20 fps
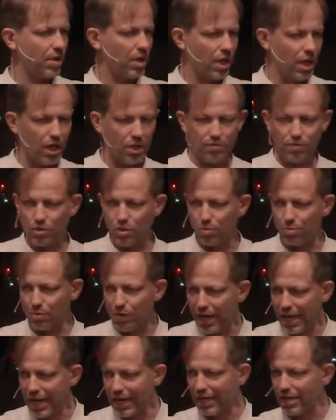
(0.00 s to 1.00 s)
loaves of
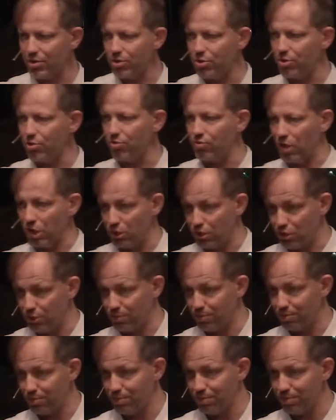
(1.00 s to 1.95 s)
bread and 2 fish.